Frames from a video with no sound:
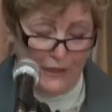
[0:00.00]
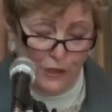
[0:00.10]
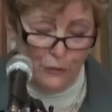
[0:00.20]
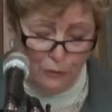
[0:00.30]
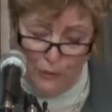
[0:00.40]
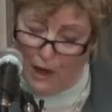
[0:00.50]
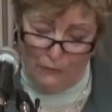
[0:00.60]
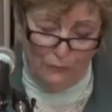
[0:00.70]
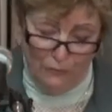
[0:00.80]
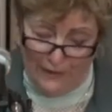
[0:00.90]
to
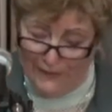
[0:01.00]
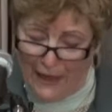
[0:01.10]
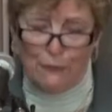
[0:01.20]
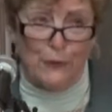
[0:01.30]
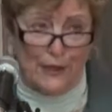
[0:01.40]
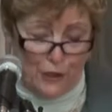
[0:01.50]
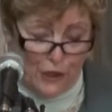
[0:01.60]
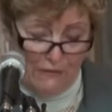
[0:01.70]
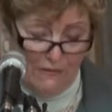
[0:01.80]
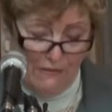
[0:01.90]

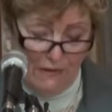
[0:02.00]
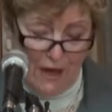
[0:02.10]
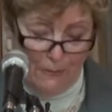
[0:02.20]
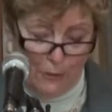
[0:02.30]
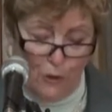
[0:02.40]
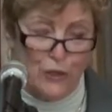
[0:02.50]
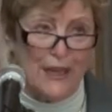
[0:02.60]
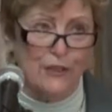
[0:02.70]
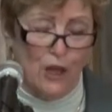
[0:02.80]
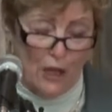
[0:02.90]
leverage our
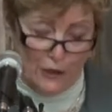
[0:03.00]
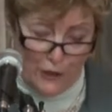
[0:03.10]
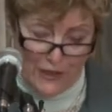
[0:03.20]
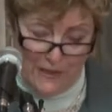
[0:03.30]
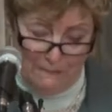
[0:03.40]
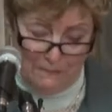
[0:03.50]
project dollars